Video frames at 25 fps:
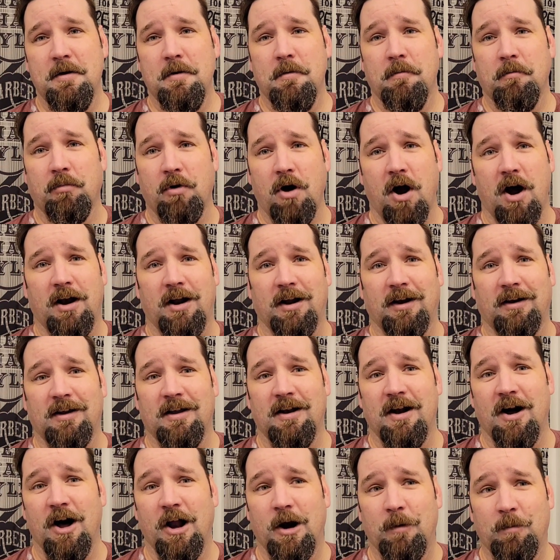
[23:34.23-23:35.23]
product in
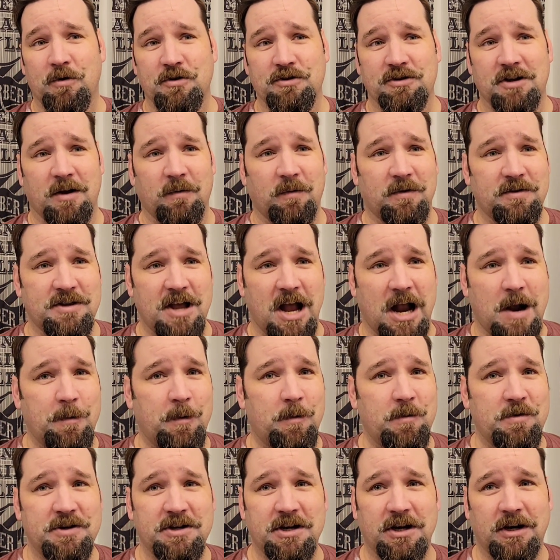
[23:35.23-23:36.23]
100% recyclable
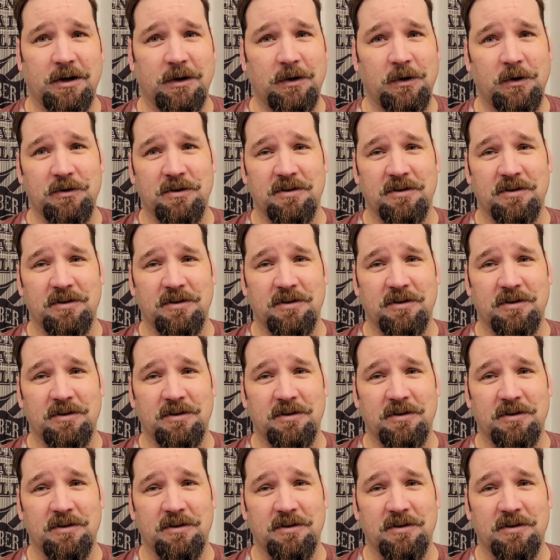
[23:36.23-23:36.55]
materials.